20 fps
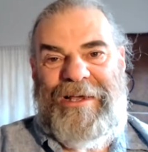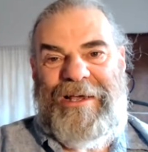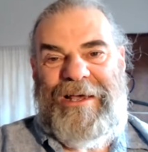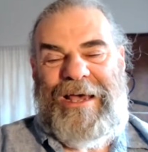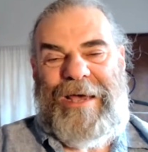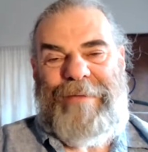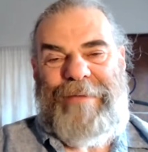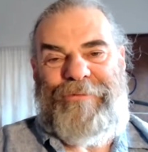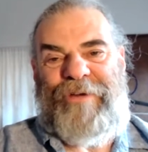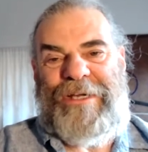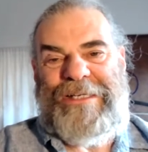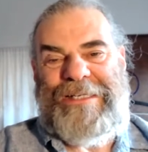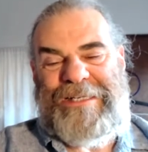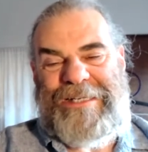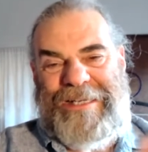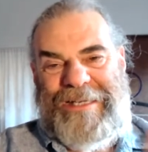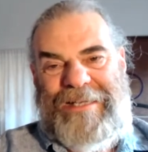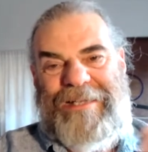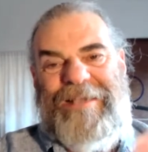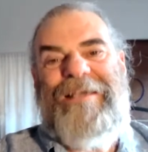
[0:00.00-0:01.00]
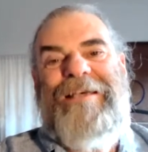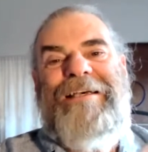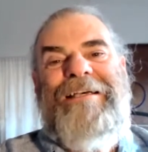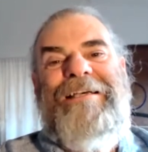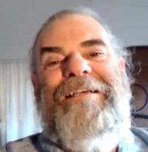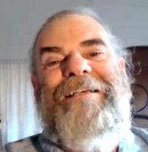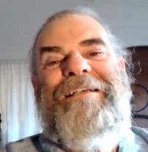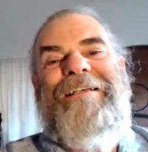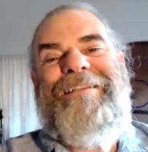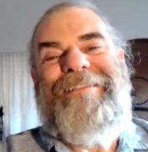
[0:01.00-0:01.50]
I'm trusting
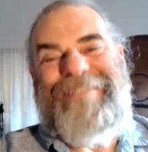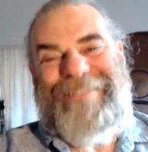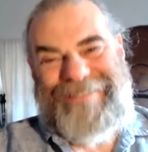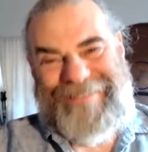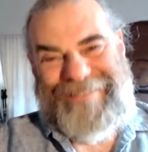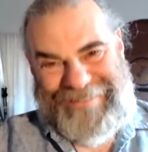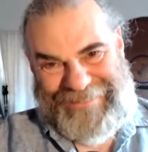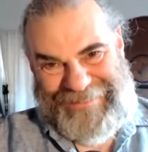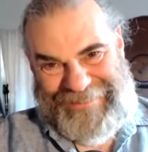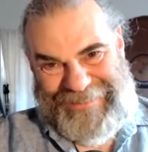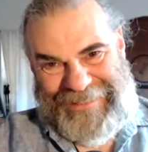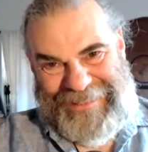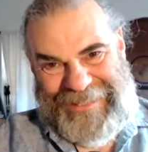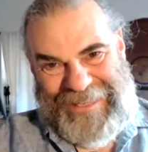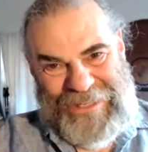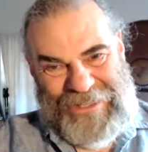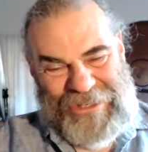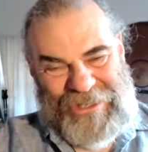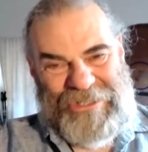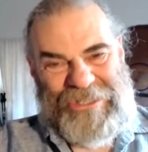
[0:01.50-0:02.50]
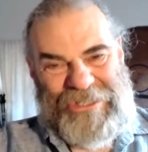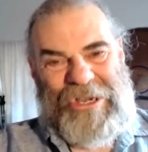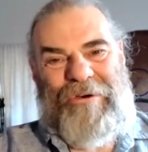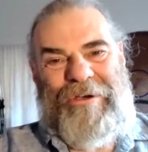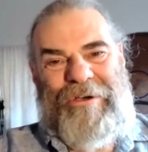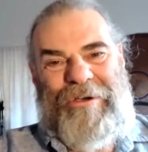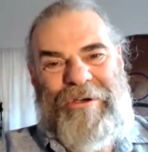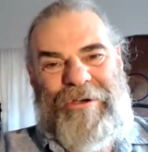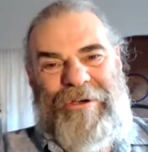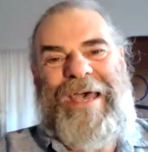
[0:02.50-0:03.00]
the teachers
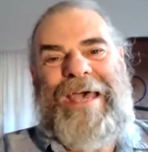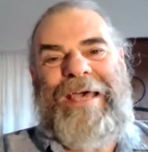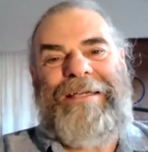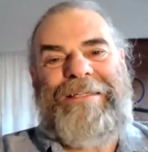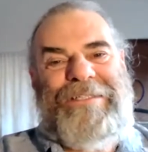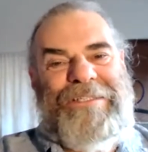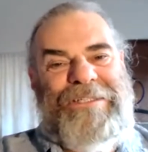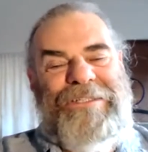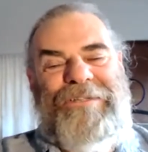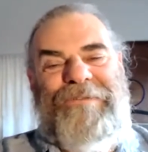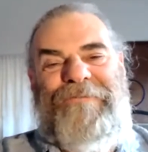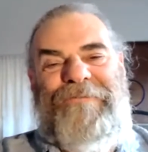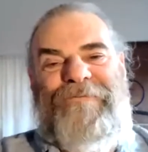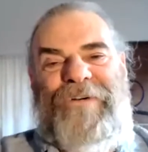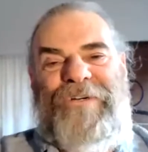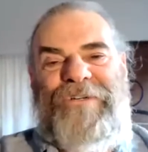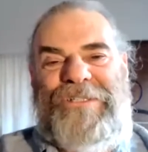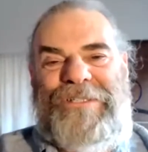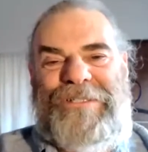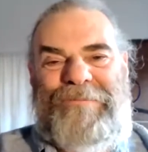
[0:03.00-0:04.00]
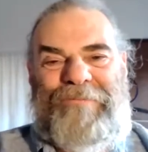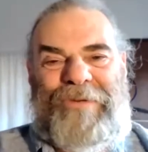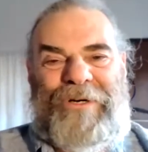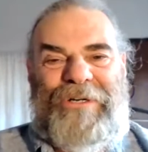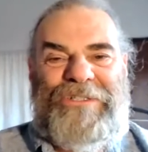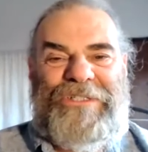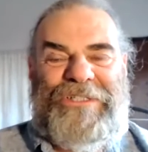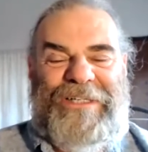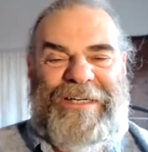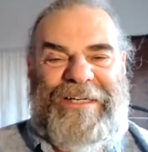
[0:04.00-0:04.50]
going back to the first
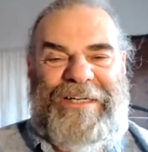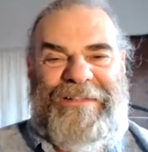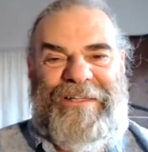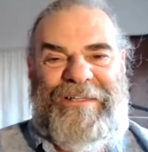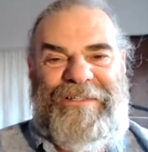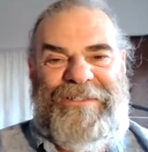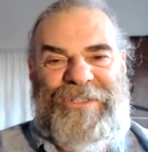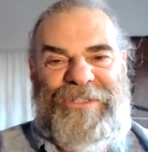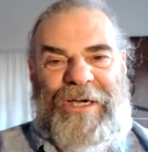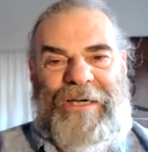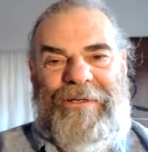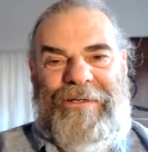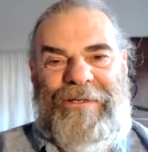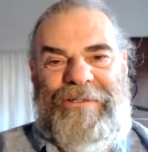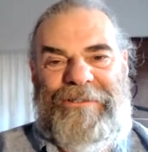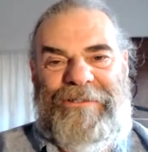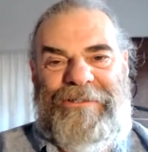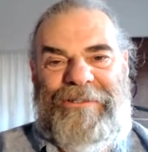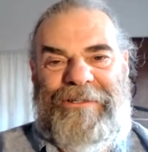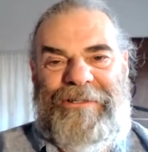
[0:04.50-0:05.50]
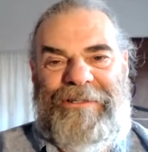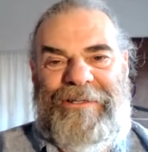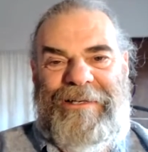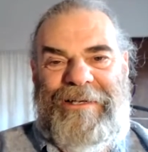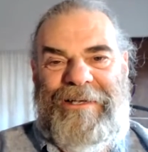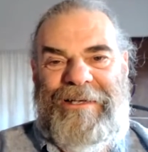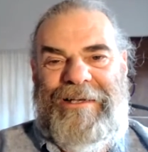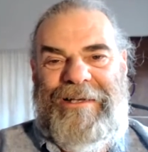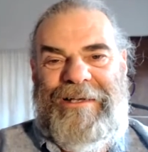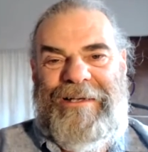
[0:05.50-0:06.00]
person in the jungle,
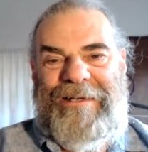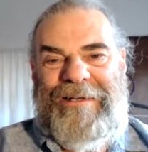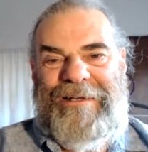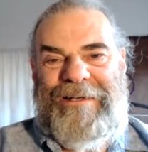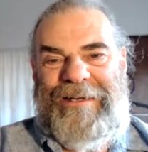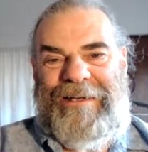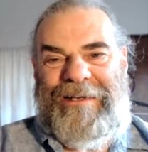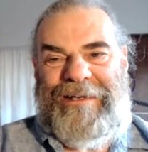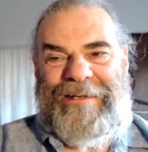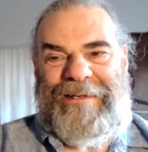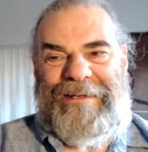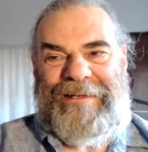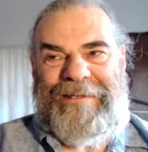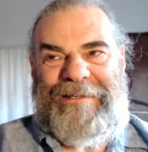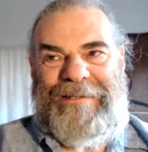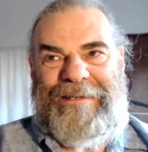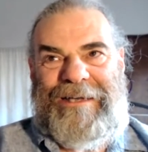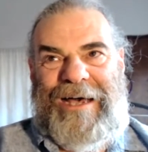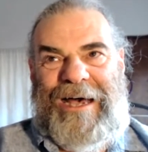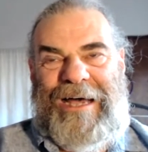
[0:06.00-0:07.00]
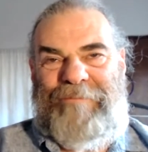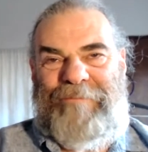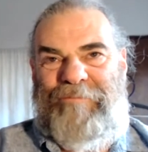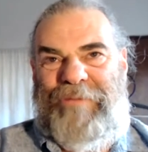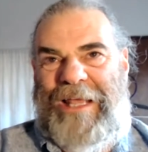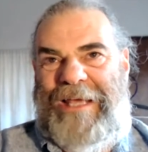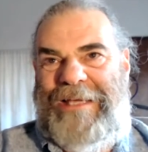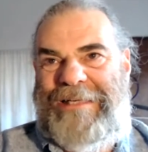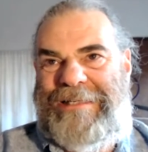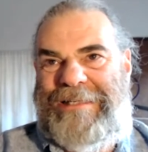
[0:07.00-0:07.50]
God
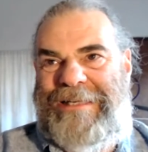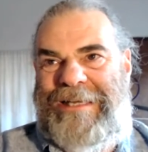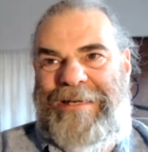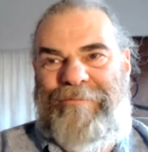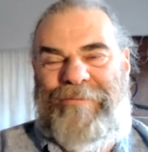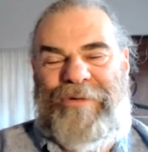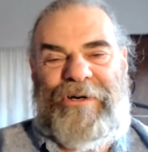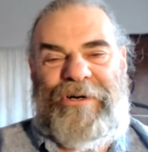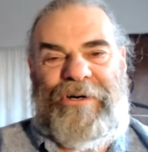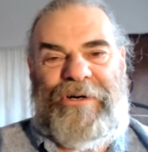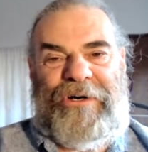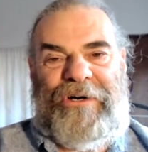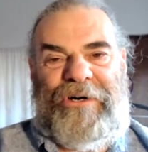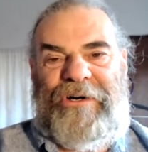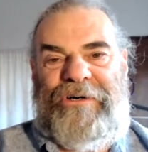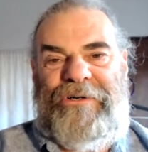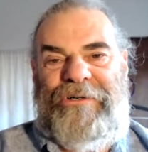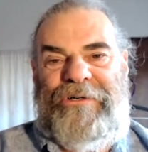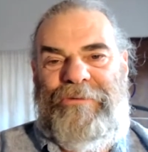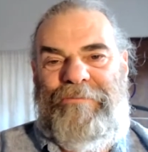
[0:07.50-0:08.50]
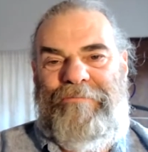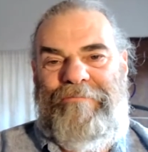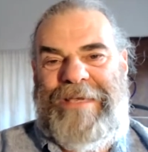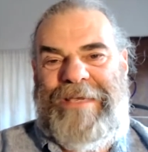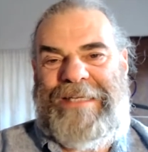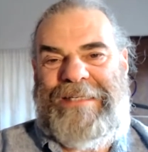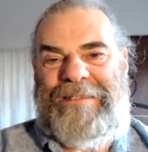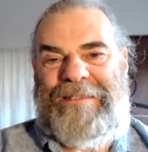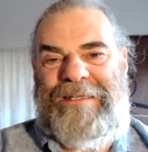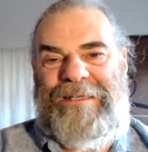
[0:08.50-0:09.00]
bless him or her, who
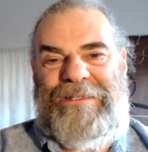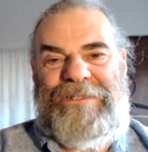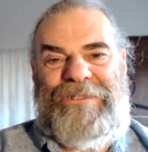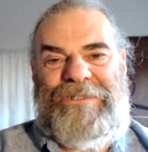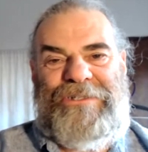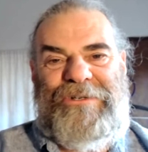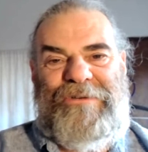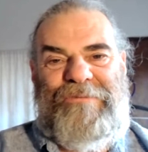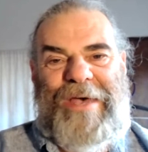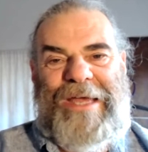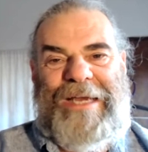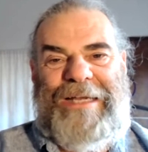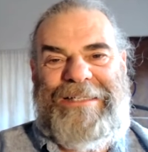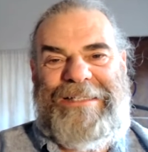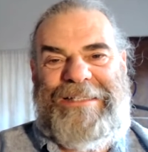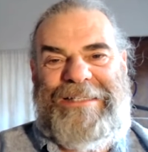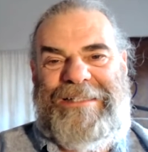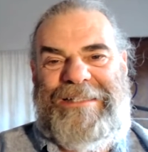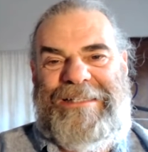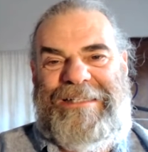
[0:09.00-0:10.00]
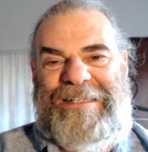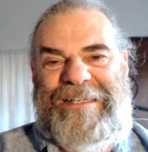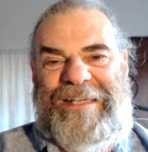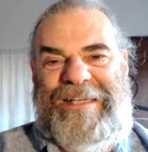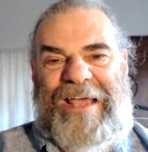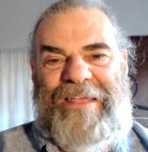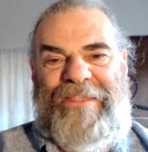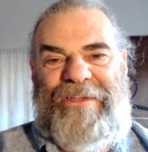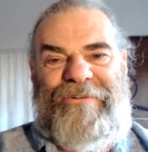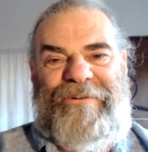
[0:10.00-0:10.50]
mixed these two medicines
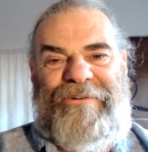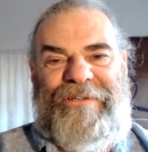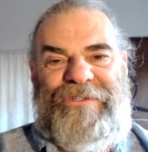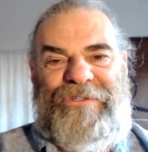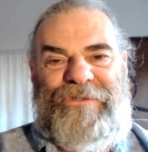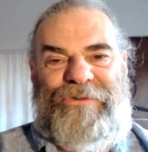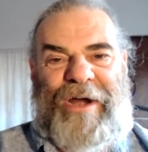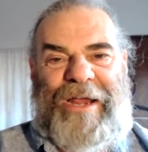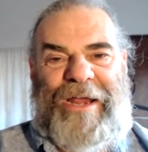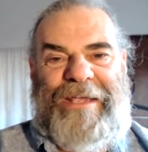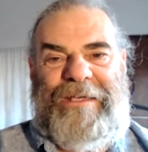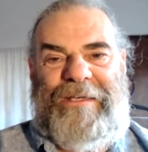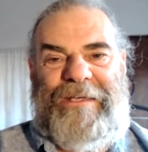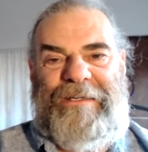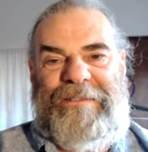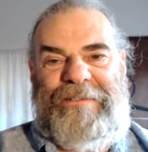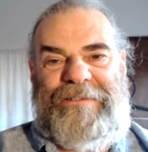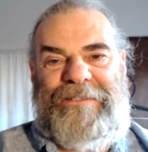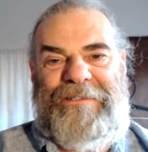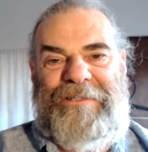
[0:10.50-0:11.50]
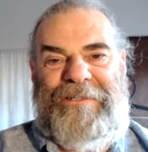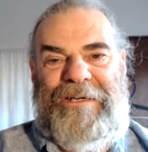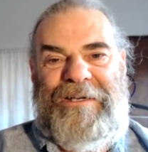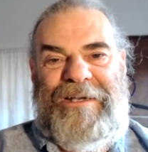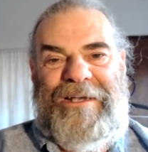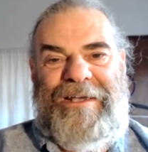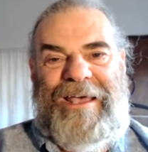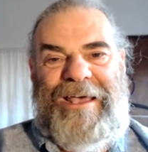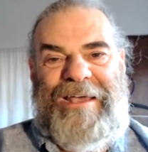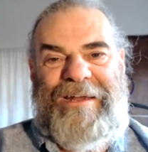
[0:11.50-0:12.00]
together and drank it
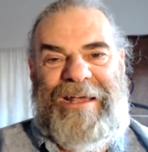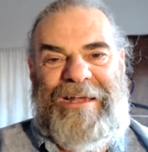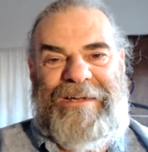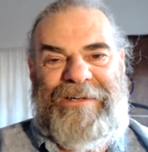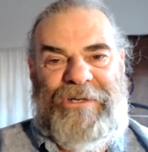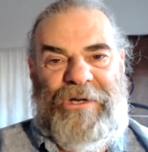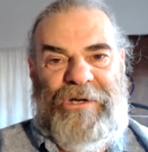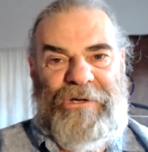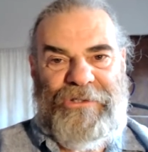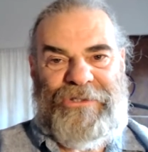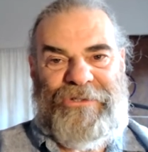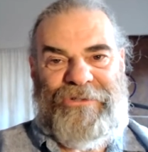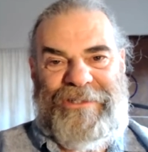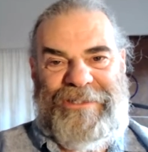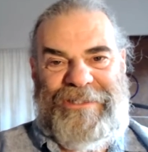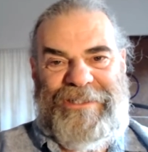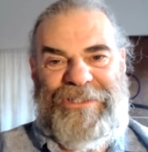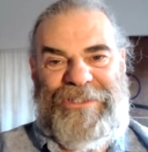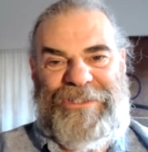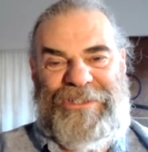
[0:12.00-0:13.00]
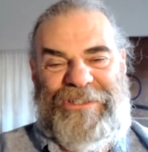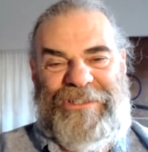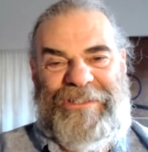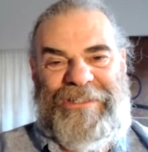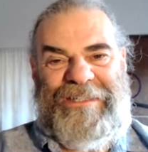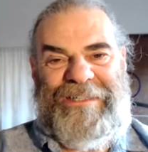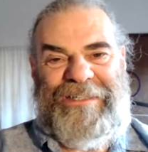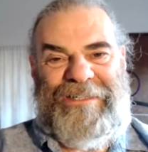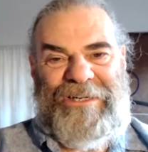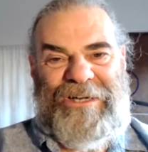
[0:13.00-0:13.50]
and had no tradition
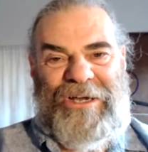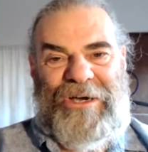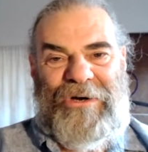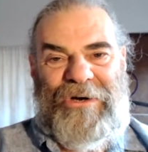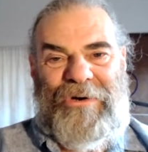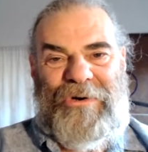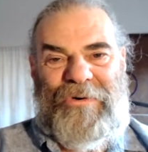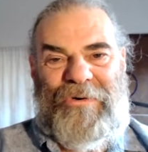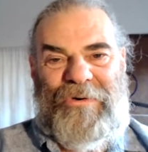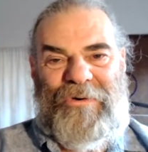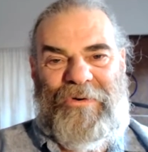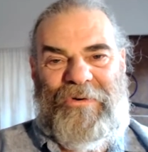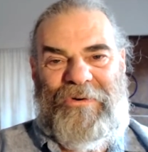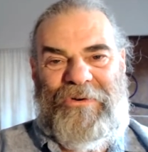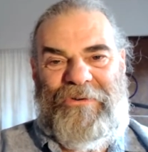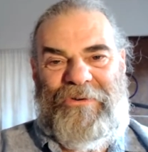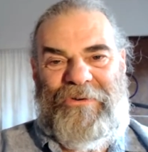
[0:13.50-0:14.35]
and no